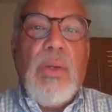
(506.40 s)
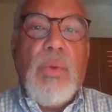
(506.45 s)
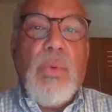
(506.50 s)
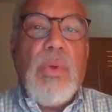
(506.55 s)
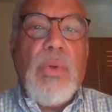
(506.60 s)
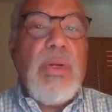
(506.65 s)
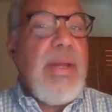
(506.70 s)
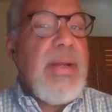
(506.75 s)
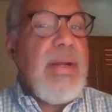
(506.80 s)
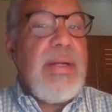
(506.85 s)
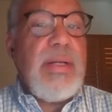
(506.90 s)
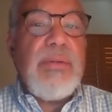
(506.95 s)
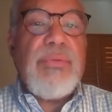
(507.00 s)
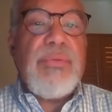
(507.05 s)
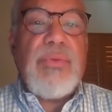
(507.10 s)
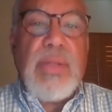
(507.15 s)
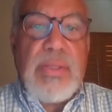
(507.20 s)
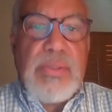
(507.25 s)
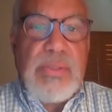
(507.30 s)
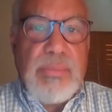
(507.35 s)
We're at an
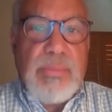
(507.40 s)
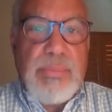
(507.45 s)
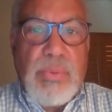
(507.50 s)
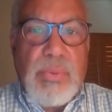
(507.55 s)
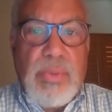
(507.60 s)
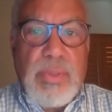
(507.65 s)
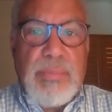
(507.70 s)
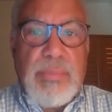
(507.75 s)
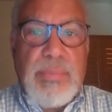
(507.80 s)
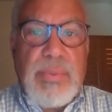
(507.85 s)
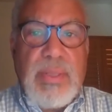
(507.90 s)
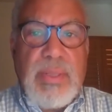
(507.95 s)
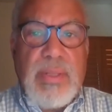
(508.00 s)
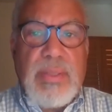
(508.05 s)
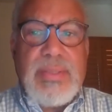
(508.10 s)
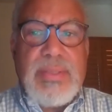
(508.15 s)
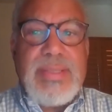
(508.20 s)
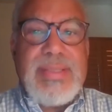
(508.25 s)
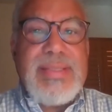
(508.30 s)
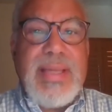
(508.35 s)
inflection point
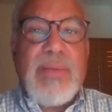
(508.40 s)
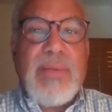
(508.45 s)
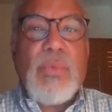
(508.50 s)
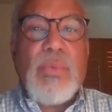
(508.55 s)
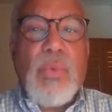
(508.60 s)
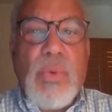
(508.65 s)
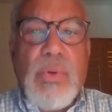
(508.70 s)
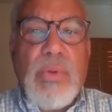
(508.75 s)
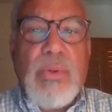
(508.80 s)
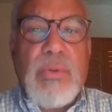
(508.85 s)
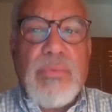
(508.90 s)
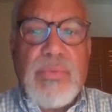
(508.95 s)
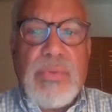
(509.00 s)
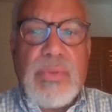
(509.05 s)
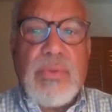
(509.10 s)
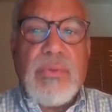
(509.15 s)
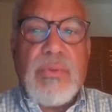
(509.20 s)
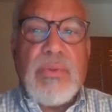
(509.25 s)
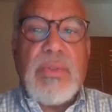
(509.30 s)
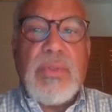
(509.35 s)
because it's that
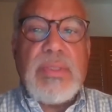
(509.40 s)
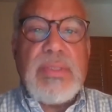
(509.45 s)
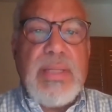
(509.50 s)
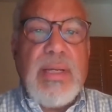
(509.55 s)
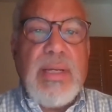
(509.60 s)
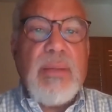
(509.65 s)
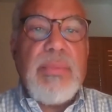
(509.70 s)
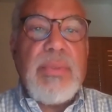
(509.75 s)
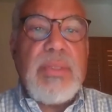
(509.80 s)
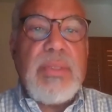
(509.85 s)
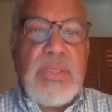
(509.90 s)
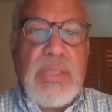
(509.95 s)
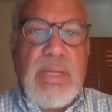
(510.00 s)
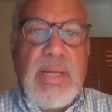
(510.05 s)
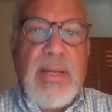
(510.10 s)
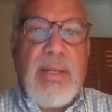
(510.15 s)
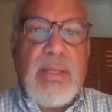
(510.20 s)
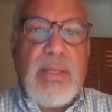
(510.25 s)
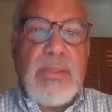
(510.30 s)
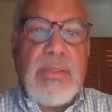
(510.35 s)
worldview that's now being
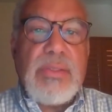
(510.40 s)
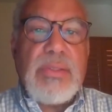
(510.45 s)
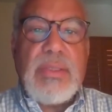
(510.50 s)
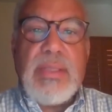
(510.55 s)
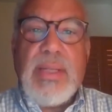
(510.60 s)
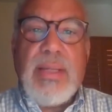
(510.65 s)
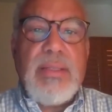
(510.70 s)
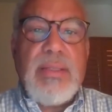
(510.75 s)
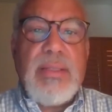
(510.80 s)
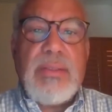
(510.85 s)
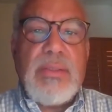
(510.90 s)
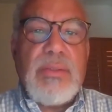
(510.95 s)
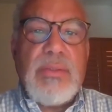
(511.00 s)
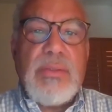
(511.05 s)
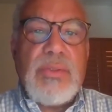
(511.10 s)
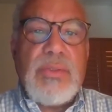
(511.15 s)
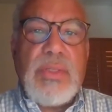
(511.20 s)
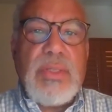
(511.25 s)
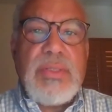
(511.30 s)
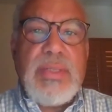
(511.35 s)
challenged, not
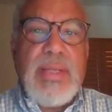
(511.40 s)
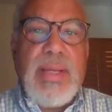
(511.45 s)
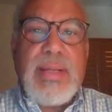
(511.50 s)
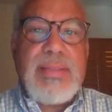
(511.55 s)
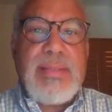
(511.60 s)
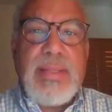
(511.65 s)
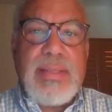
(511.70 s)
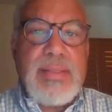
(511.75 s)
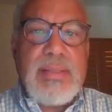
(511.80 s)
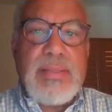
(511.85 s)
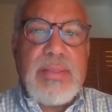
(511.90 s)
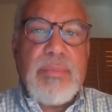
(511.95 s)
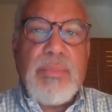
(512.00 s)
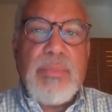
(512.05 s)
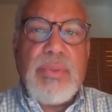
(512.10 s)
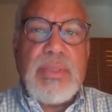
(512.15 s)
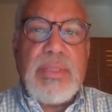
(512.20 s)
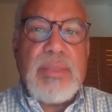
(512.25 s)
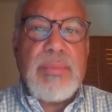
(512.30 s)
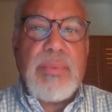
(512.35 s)
just excesses in
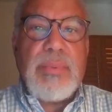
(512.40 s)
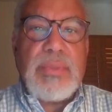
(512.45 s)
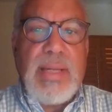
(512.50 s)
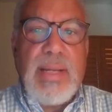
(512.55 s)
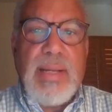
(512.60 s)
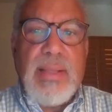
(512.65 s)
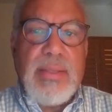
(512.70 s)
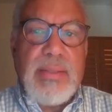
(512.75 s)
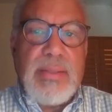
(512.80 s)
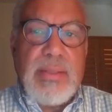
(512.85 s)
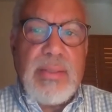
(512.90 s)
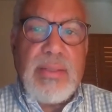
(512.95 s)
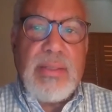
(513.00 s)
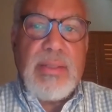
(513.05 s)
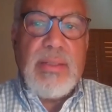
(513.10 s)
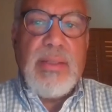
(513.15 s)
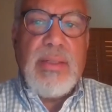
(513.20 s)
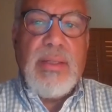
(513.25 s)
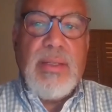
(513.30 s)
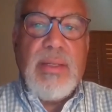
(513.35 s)
police brutality.
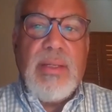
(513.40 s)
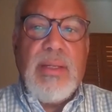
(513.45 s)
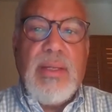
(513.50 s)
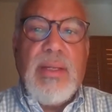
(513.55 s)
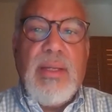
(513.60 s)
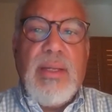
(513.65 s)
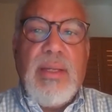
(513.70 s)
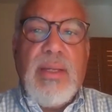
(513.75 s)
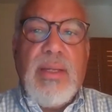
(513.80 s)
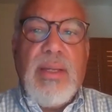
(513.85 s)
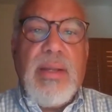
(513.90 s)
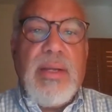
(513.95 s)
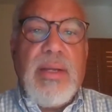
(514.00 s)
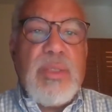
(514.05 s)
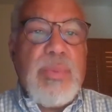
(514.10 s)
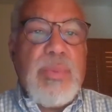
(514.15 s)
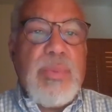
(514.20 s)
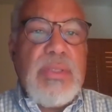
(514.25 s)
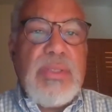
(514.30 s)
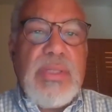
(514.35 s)
And it's
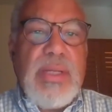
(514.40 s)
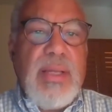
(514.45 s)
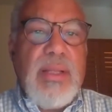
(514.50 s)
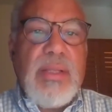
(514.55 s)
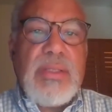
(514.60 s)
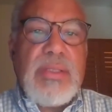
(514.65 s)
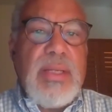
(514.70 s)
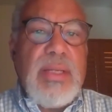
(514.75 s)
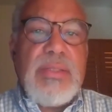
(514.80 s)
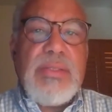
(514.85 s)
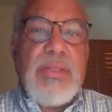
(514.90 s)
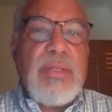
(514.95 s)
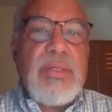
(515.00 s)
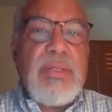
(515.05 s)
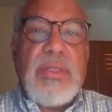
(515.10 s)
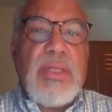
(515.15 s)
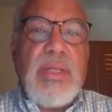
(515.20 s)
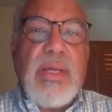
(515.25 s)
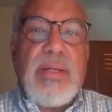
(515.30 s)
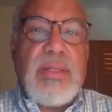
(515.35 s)
being challenged not just in
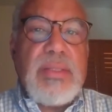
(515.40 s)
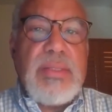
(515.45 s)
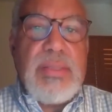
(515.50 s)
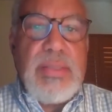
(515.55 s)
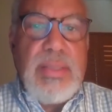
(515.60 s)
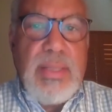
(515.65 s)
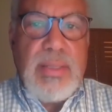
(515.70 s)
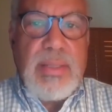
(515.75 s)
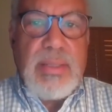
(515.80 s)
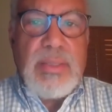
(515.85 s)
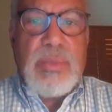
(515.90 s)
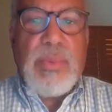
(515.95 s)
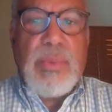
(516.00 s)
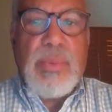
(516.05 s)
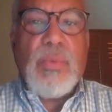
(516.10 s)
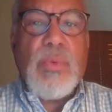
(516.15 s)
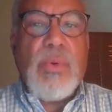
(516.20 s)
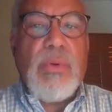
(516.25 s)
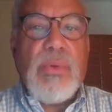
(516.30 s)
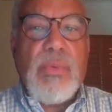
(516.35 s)
the United States, but
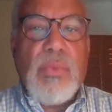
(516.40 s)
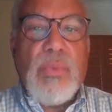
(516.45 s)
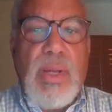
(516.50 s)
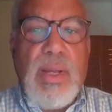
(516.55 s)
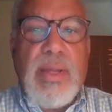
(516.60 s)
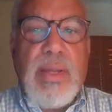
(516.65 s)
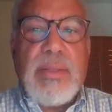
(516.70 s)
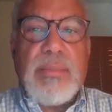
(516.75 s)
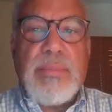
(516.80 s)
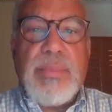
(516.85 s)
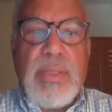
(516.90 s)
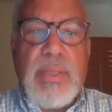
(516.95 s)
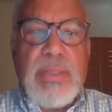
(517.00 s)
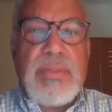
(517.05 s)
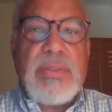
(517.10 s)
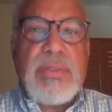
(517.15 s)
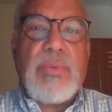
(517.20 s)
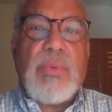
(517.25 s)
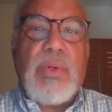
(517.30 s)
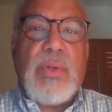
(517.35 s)
worldwide in
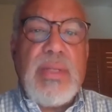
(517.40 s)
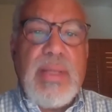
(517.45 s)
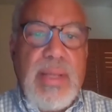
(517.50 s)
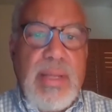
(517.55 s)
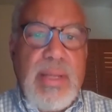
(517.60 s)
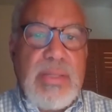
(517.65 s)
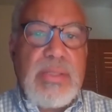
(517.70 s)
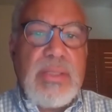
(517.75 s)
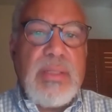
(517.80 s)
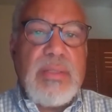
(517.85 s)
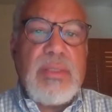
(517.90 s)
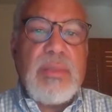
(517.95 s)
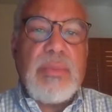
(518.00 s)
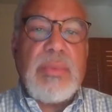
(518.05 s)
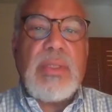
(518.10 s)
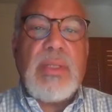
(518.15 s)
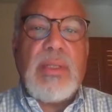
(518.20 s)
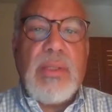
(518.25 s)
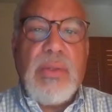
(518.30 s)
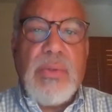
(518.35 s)
places where nationalism
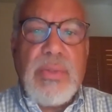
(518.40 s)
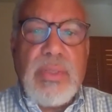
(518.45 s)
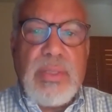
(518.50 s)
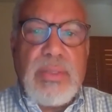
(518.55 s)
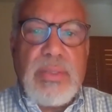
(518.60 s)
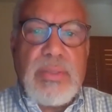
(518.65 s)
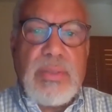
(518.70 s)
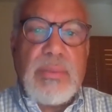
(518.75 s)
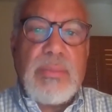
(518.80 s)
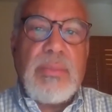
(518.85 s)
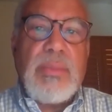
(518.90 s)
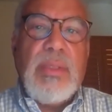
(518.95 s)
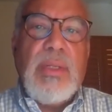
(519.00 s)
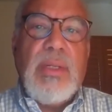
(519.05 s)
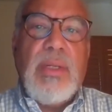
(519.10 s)
and colonialism